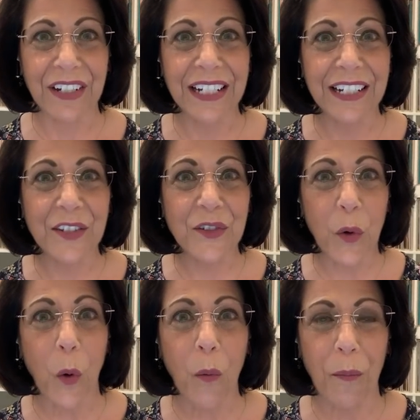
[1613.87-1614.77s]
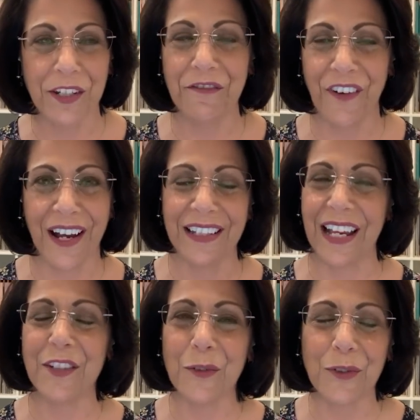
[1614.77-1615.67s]
It is so much fun.
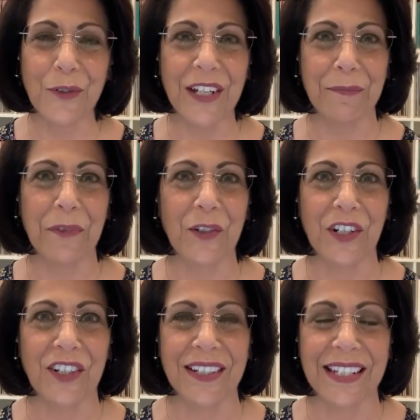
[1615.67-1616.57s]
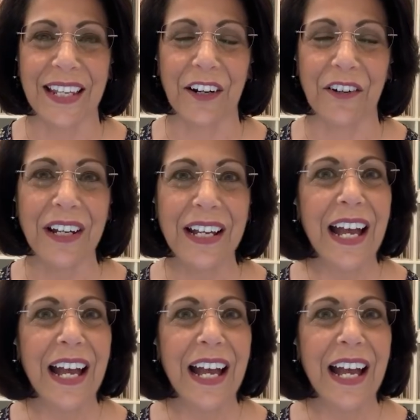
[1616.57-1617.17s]
I do two demonstrations there.